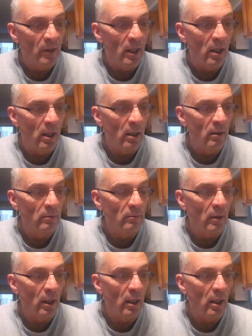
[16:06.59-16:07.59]
Uh,
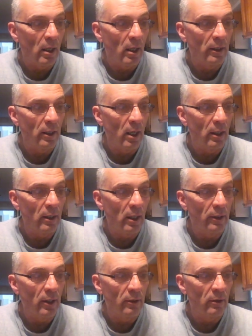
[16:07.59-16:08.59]
an,
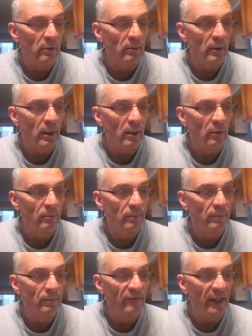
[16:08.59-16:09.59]
another
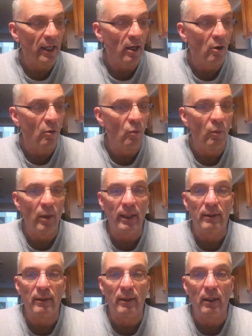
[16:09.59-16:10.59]
video
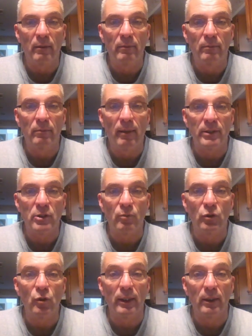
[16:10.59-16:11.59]
with my,
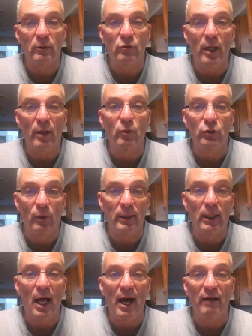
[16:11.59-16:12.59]
we'll do it try, we'll do it
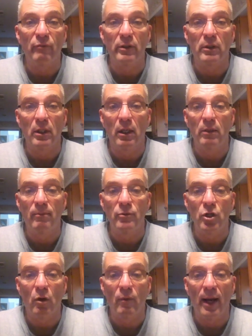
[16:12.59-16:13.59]
live with
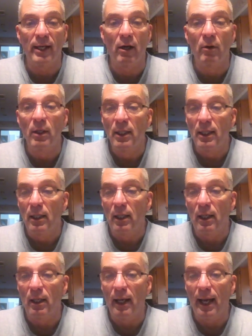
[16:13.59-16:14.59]
Joe Rayo
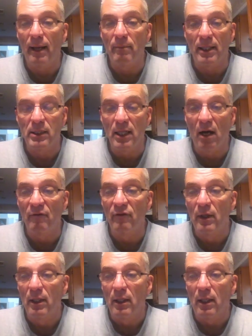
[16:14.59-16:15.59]
and
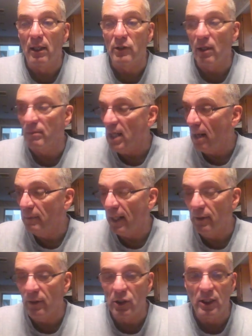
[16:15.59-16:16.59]
myself sometime
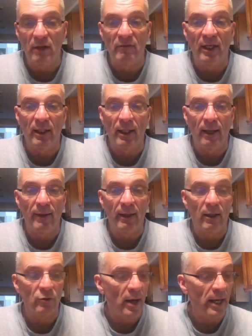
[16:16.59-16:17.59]
later this evening and
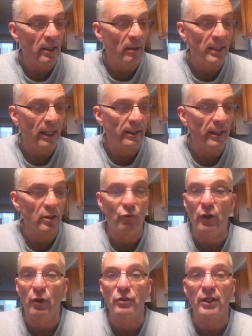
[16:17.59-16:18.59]
then I'll try and update things
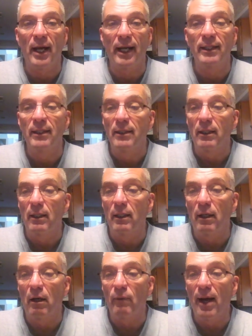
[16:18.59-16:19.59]
for you tonight
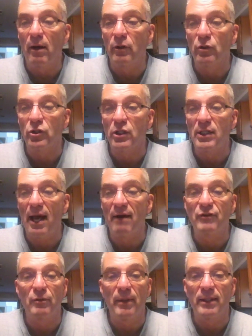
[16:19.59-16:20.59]
around or just
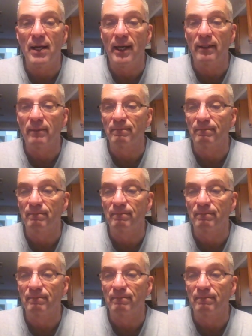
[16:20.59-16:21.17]
after midnight.